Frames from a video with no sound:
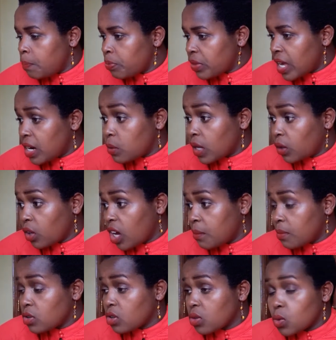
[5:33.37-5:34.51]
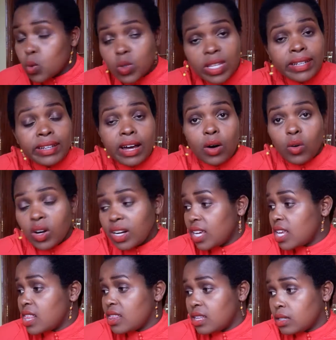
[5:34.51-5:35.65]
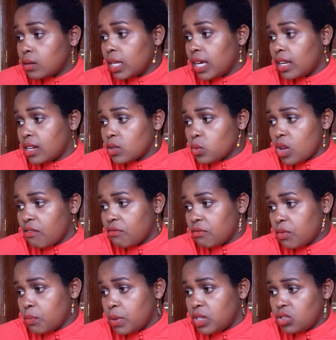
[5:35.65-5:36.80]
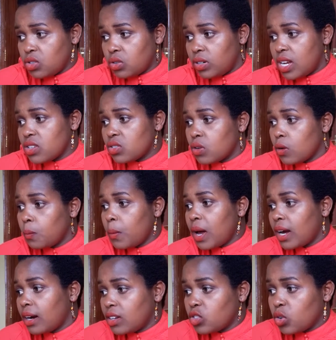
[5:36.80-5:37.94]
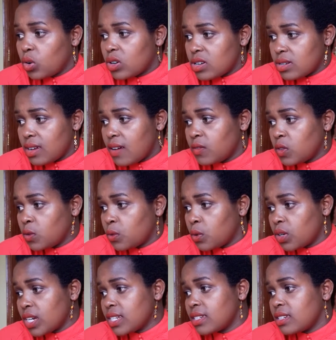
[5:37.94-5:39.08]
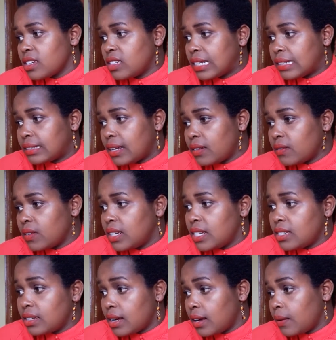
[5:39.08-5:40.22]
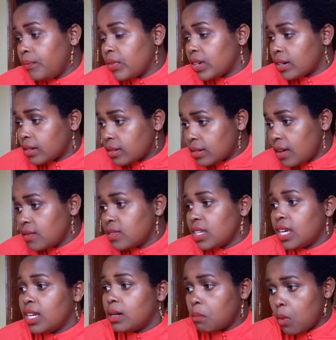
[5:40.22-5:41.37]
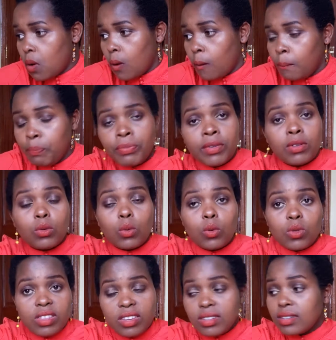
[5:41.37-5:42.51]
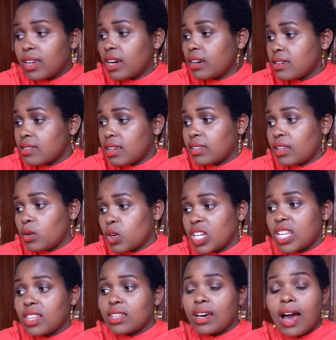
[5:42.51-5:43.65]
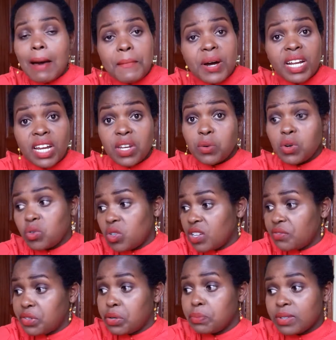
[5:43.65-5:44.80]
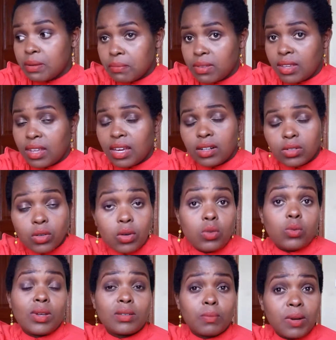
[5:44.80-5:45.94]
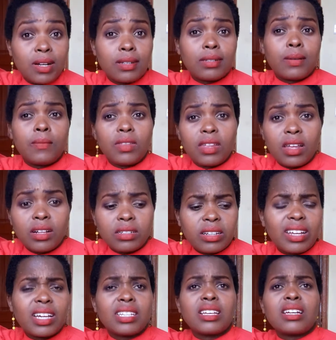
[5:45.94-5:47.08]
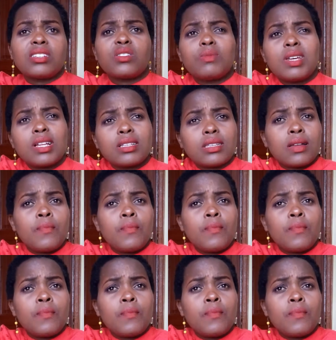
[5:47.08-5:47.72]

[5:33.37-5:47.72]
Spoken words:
And we are talking about those that are already in these areas we have mentioned: national park, national reserves, forest, nature reserves, and more. So these areas that are already in the urban and you want to develop something else or to expand something else, like assuming it's